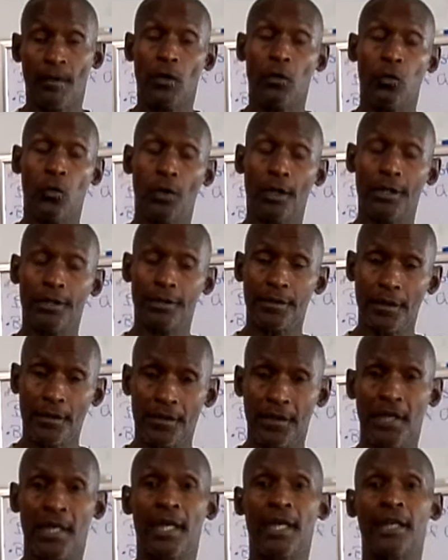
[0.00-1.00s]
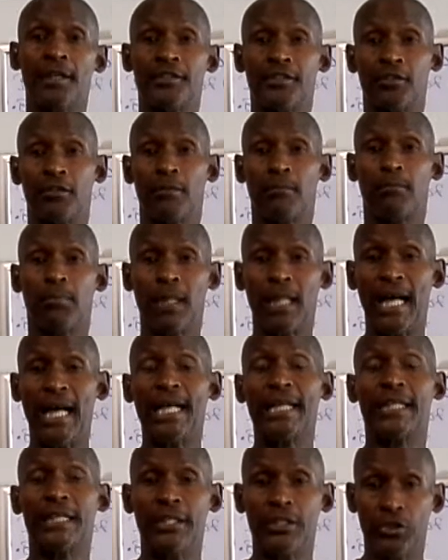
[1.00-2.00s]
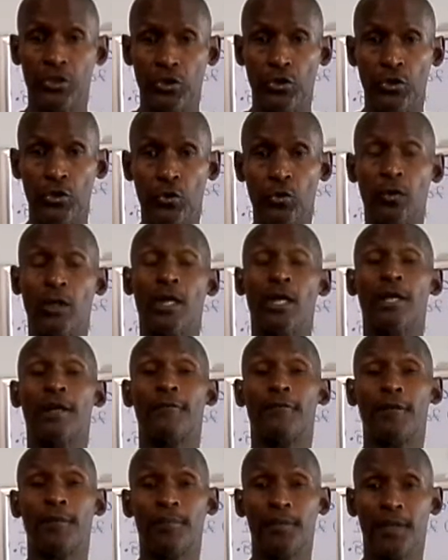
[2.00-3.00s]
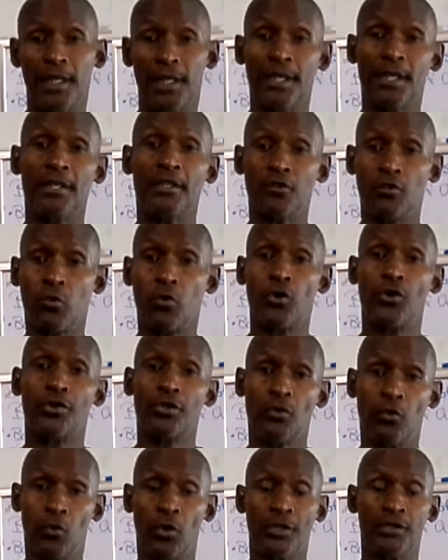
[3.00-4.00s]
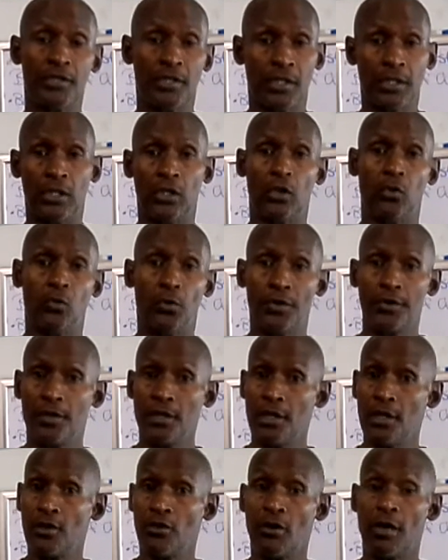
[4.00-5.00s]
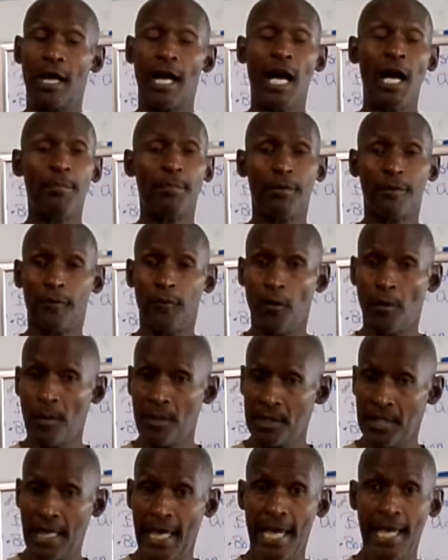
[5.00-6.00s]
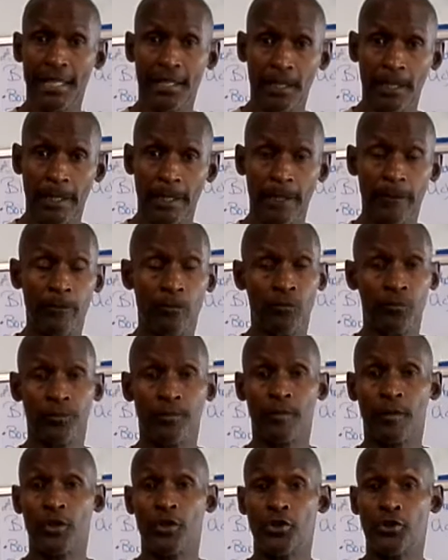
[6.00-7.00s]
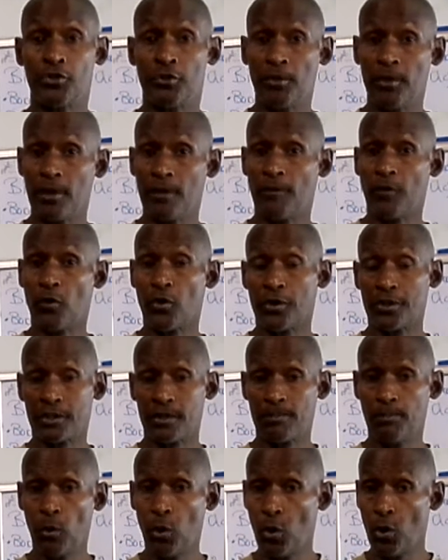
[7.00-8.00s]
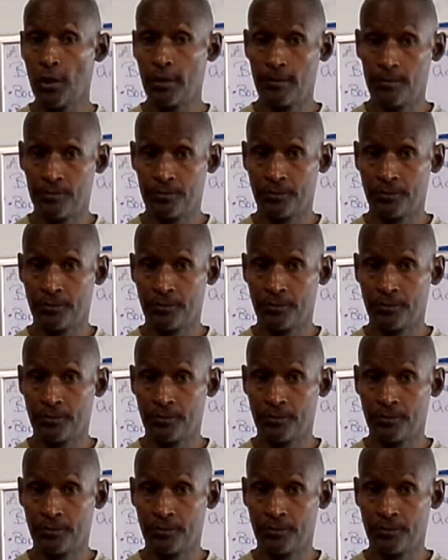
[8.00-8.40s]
What are the things that are blocking you from getting to where you want to go? Whether you're a high-performance athlete training for a sport,